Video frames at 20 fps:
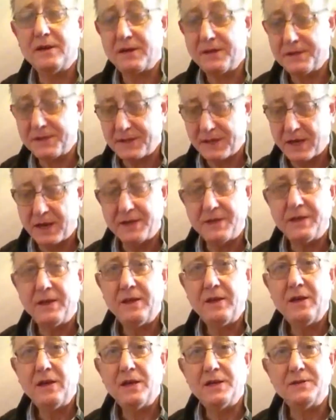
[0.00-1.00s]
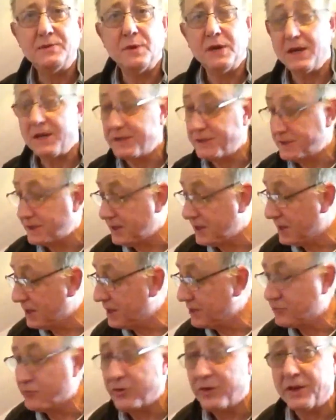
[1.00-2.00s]
cassette, as well as the
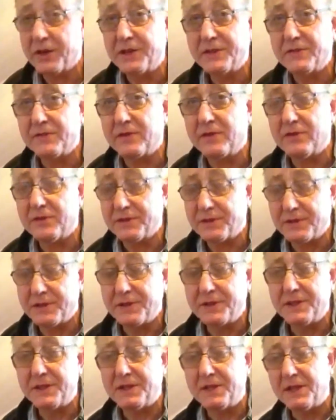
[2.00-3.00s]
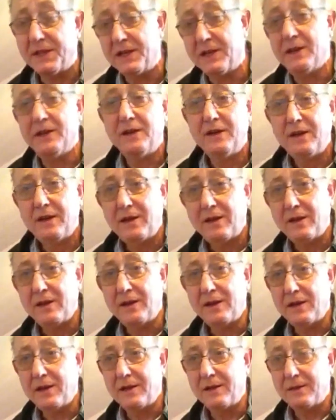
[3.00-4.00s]
electronics, of course, that's sitting
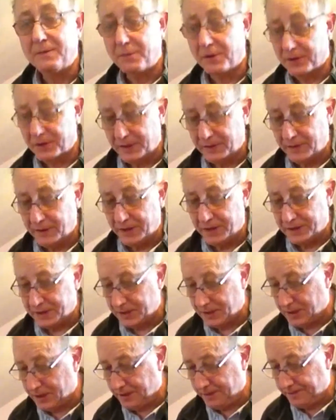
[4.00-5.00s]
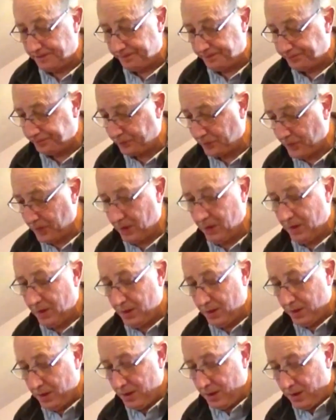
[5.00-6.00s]
in the body of the guitar.
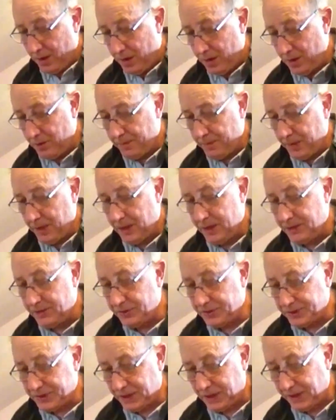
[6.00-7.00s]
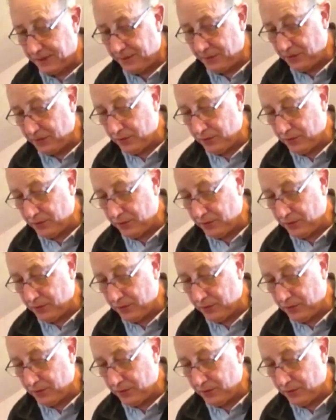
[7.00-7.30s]
And just to give